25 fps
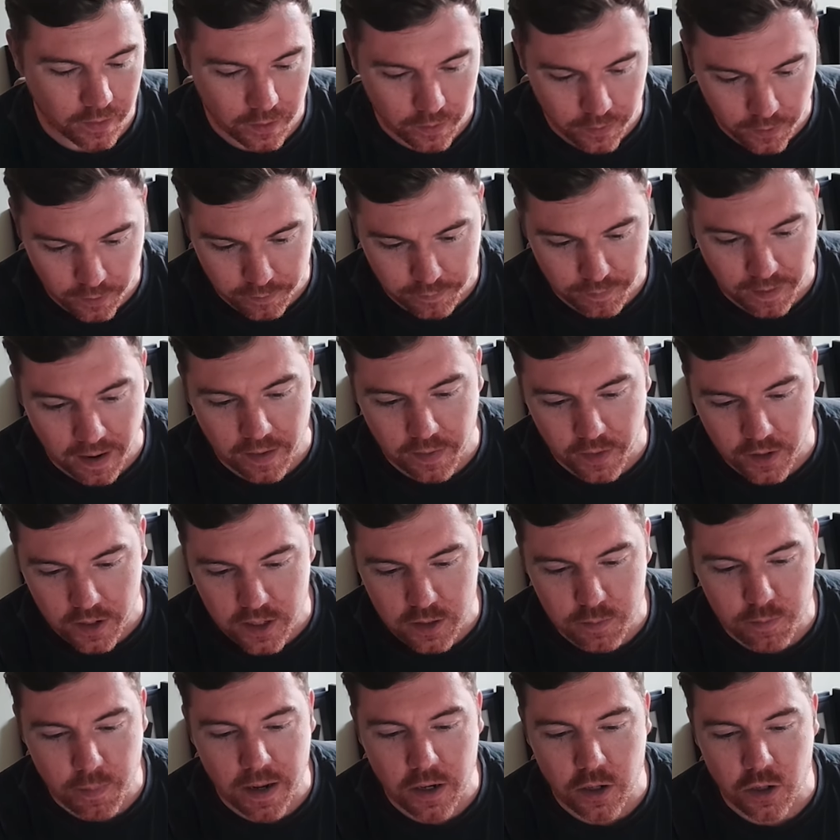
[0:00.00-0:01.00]
The fact that
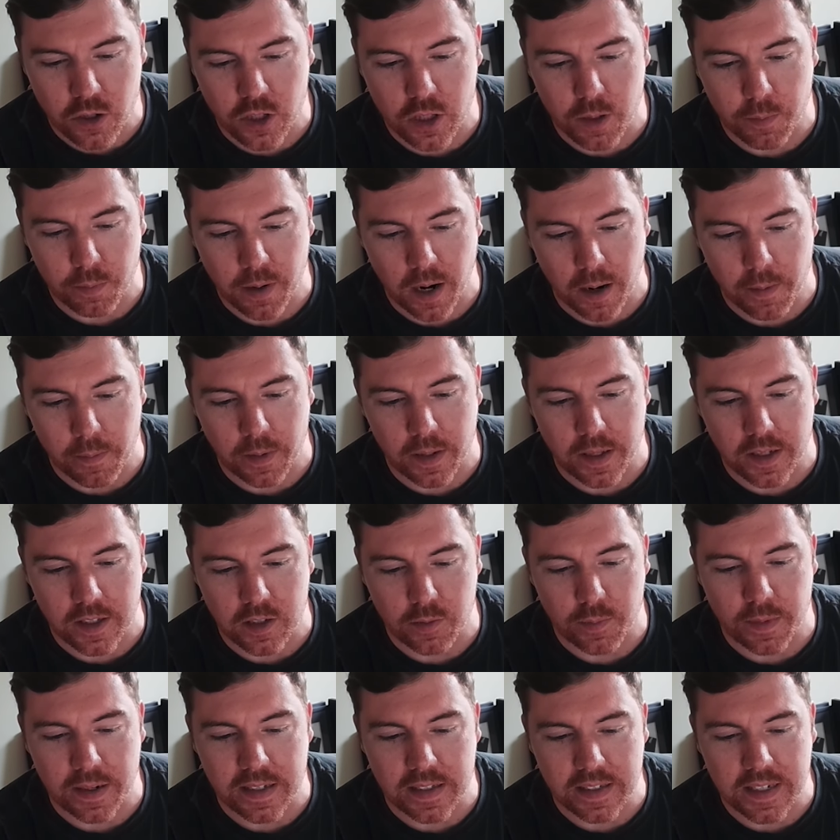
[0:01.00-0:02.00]
he's mentioned the Premier League to
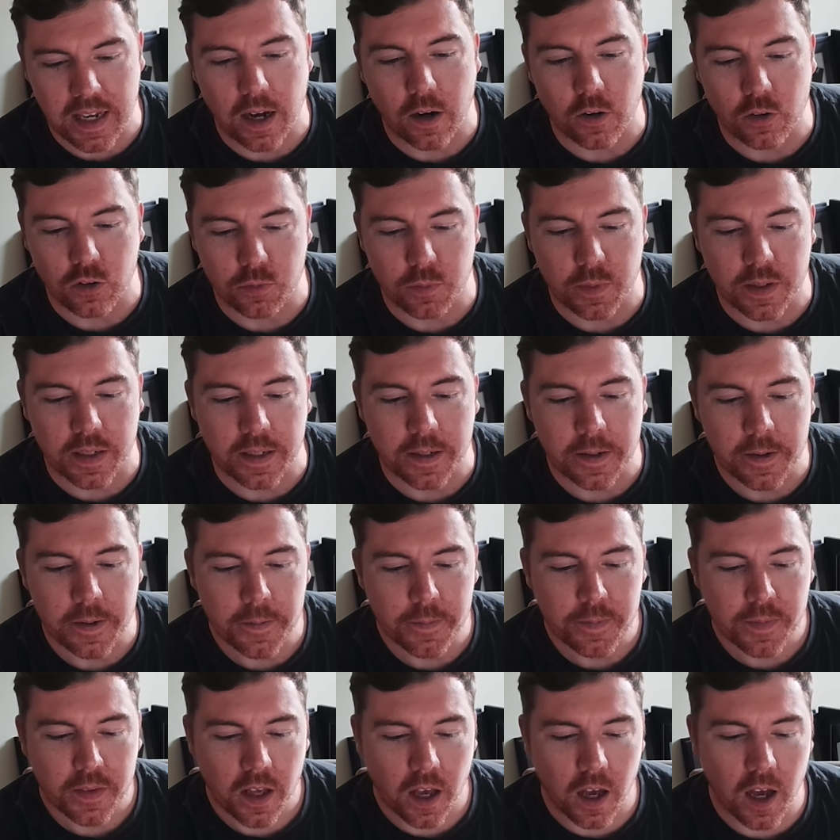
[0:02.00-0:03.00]
me tells me
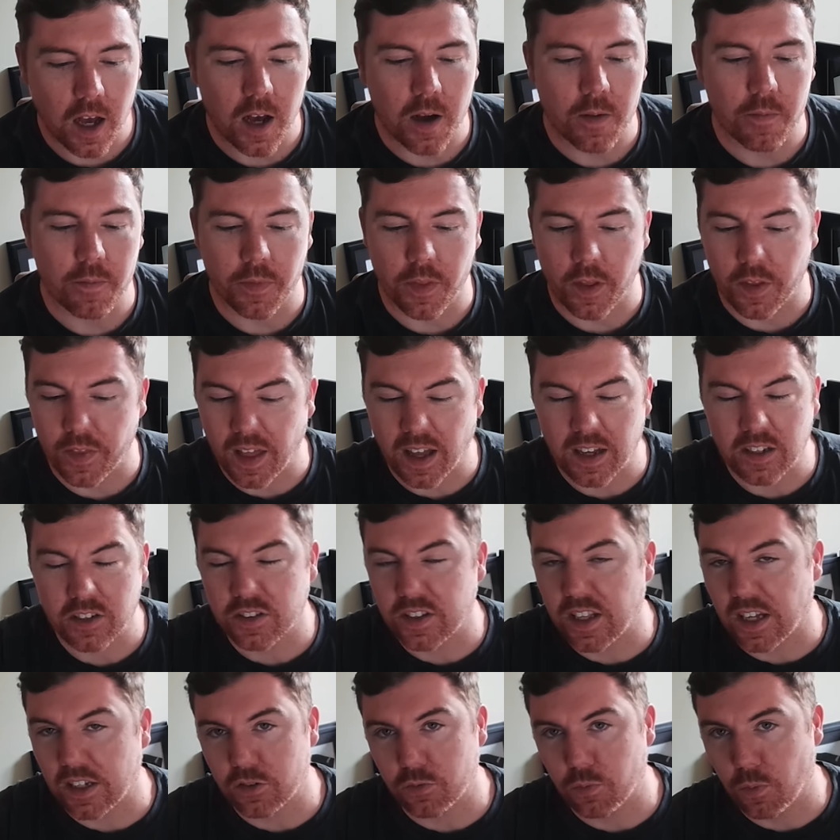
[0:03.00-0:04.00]

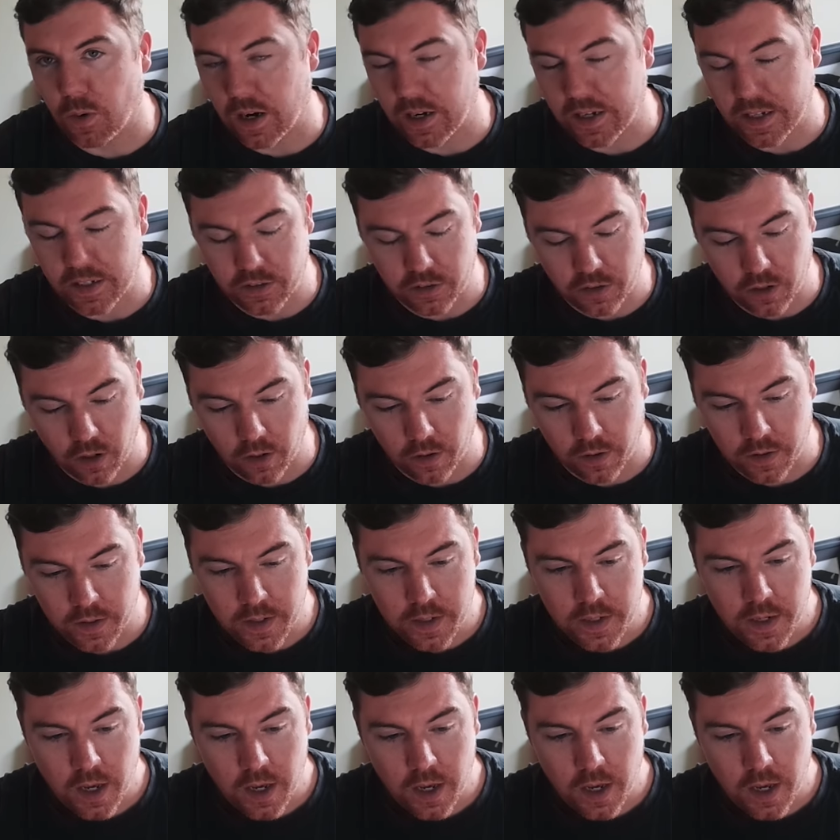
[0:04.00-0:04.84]
that's why he's gone.